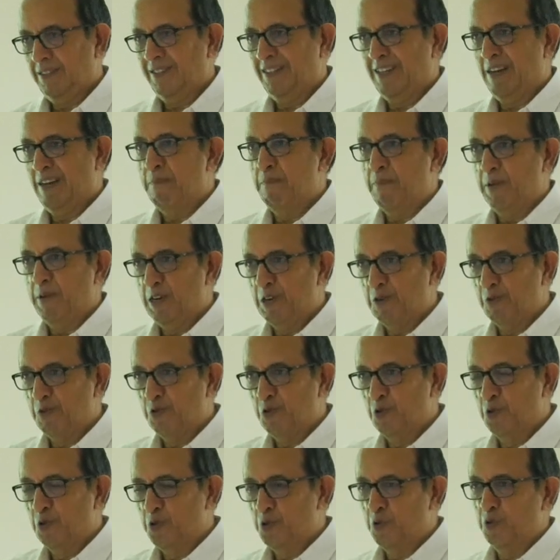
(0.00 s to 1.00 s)
compared to
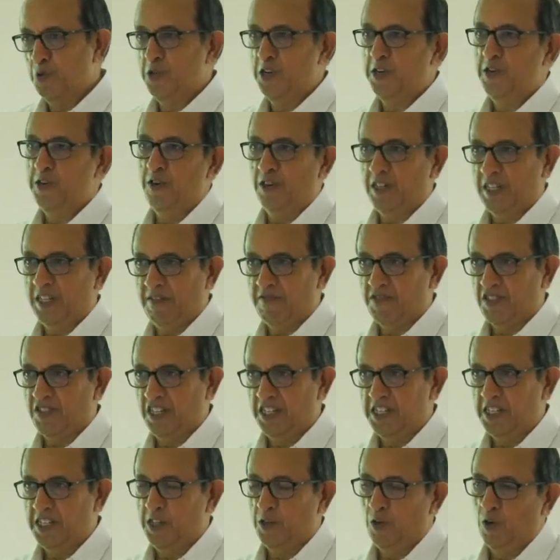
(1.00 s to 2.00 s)
those who did not have
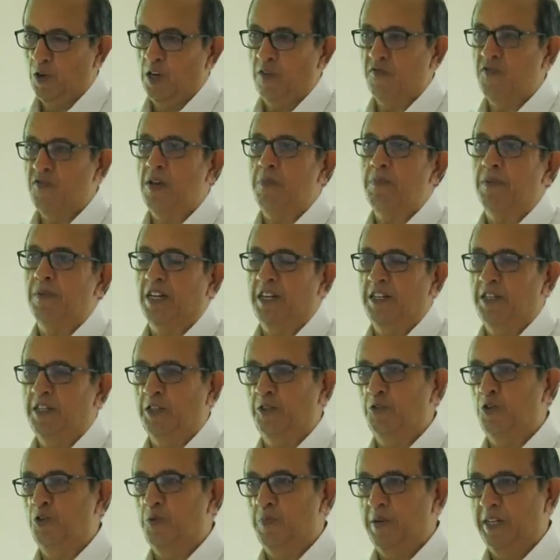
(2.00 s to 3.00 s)
surgery. All of them
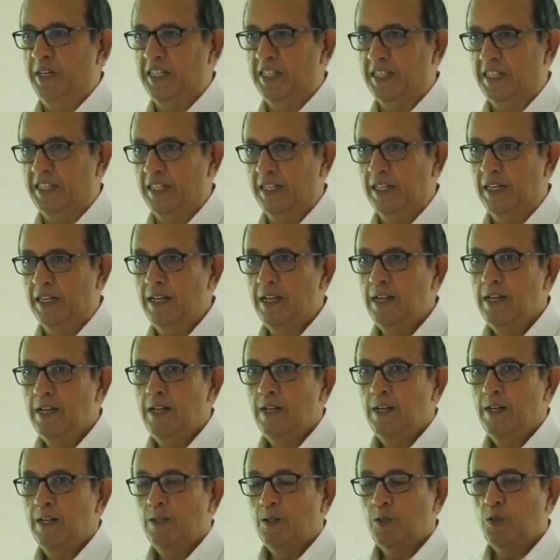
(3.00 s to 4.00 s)
continued medicine.
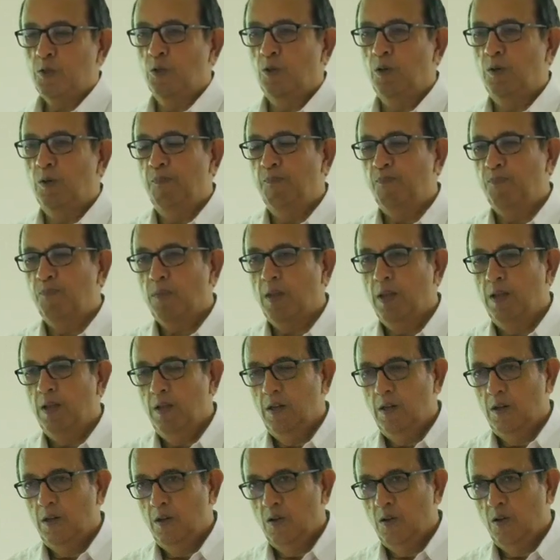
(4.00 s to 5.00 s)
So
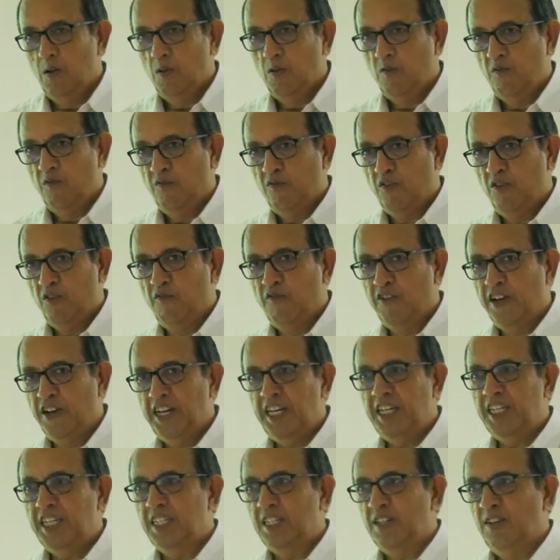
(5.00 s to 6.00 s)
for
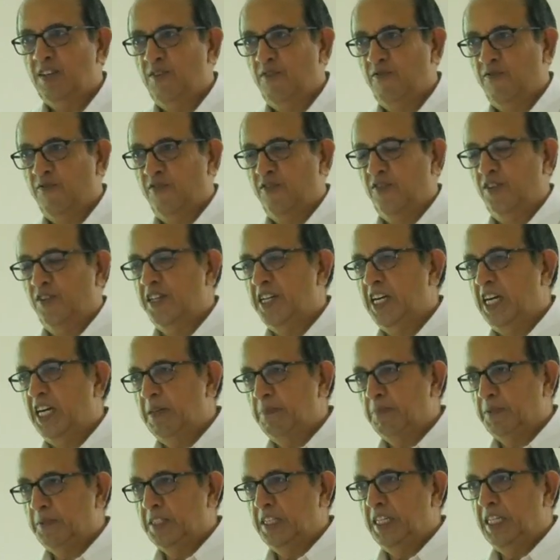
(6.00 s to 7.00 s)
weight, for
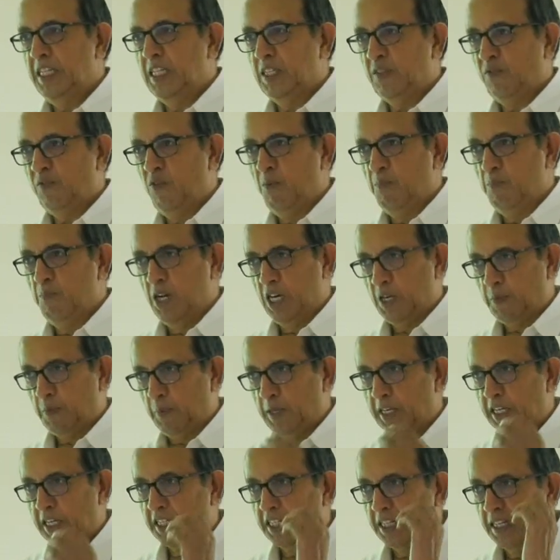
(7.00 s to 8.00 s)
diabetes, for blood
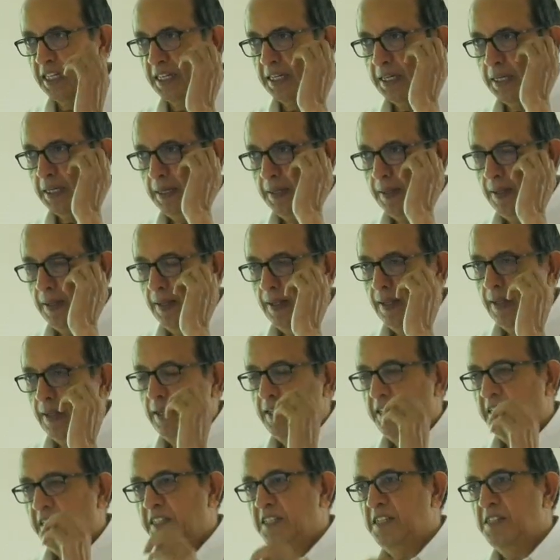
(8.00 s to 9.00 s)
pressure,
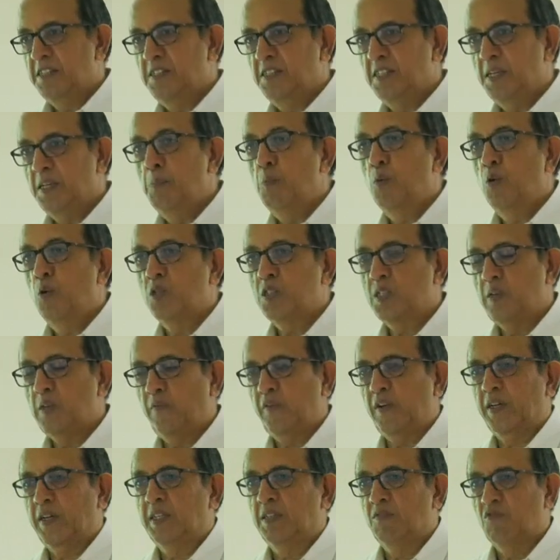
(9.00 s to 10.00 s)
it is the most
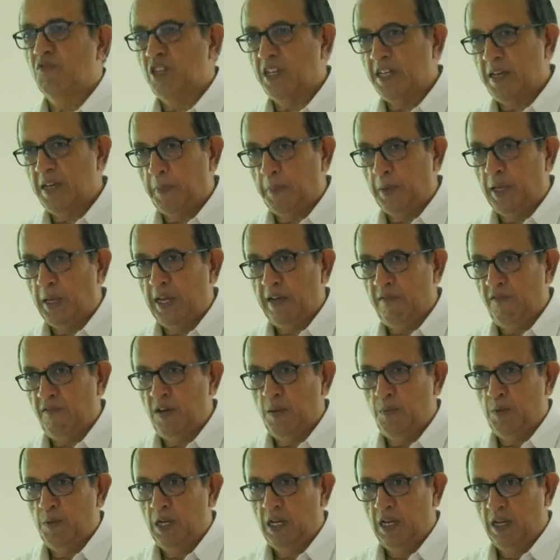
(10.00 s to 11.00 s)
effective therapy
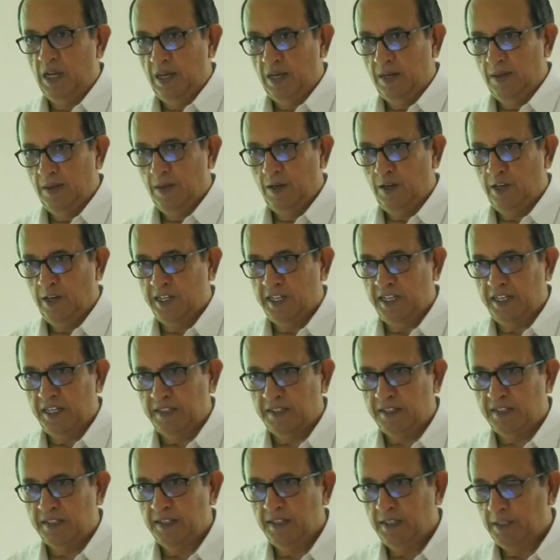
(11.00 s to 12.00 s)
available on
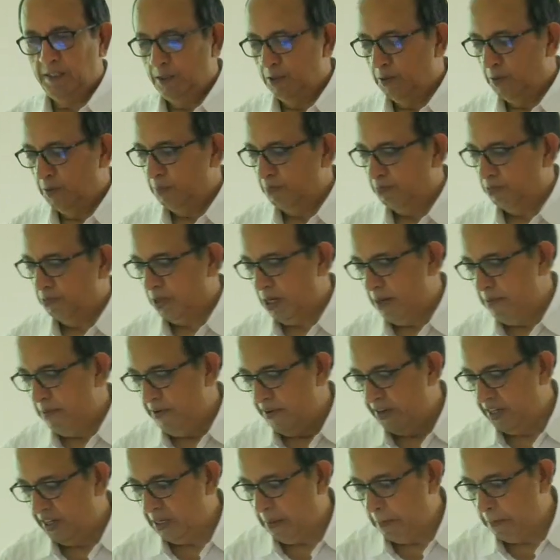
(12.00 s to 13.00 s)
earth,
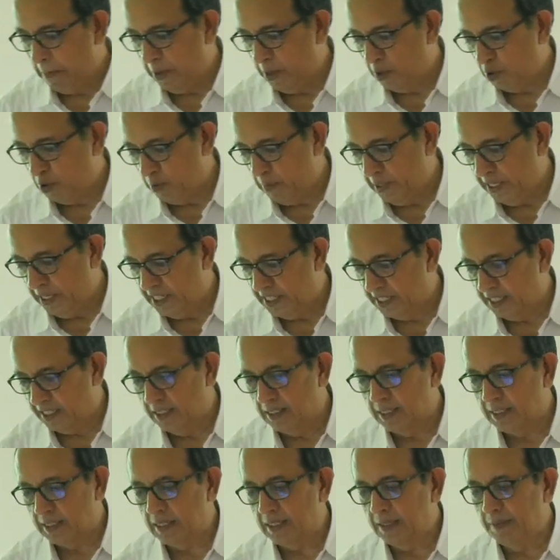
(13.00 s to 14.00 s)
even compared to
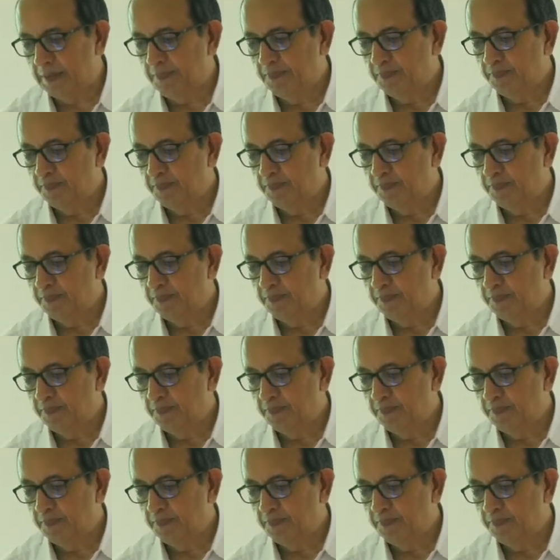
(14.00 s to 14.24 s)
medicines.